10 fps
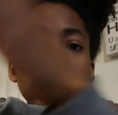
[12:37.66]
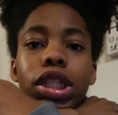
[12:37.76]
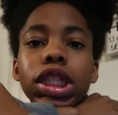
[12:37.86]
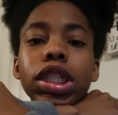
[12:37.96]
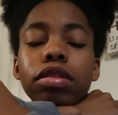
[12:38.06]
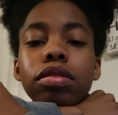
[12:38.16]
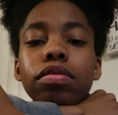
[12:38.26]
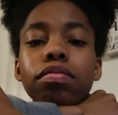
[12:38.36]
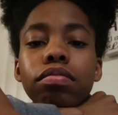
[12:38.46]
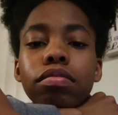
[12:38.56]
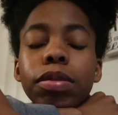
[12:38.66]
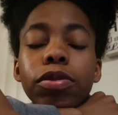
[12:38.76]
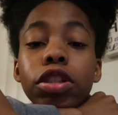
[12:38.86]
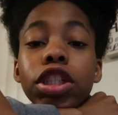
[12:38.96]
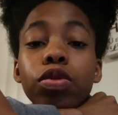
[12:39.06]
Guys, I'm
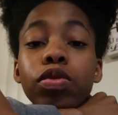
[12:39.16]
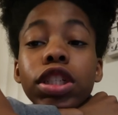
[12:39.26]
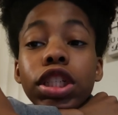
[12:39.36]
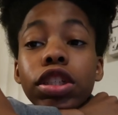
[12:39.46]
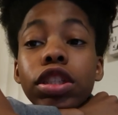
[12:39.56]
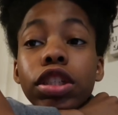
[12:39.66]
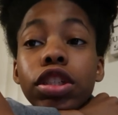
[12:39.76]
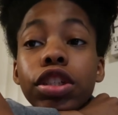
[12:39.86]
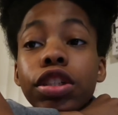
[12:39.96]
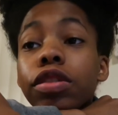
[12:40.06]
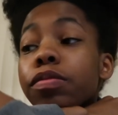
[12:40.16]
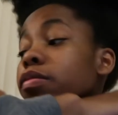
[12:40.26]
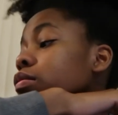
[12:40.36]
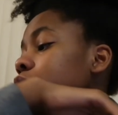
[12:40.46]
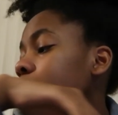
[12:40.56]
turning 20 this year.
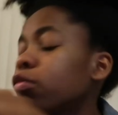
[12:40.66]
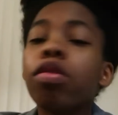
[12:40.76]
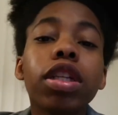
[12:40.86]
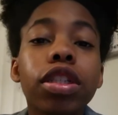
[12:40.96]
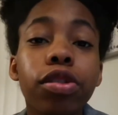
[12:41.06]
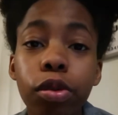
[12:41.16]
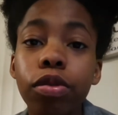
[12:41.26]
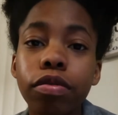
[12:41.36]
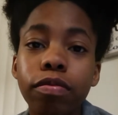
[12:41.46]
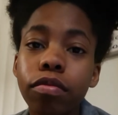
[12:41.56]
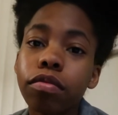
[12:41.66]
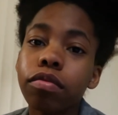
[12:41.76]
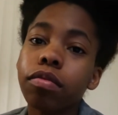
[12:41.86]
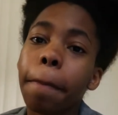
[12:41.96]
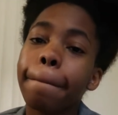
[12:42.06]
20 years old.
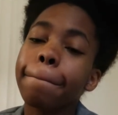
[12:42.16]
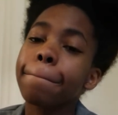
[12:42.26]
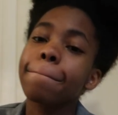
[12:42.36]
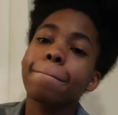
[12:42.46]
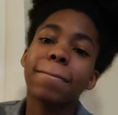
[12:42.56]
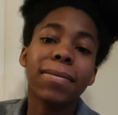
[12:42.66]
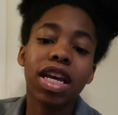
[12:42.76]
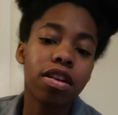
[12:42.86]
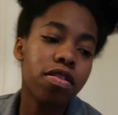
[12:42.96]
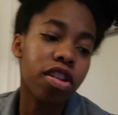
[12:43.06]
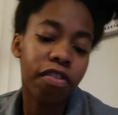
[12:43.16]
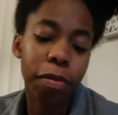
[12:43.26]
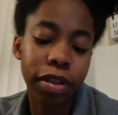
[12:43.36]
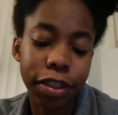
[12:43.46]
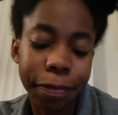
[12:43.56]
I don't know how I feel
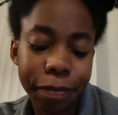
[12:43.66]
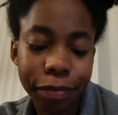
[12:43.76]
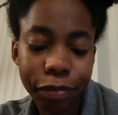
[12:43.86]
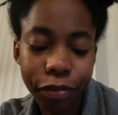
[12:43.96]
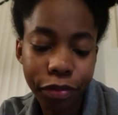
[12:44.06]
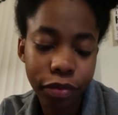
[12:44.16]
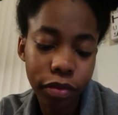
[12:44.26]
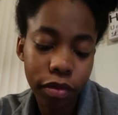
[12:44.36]
about that.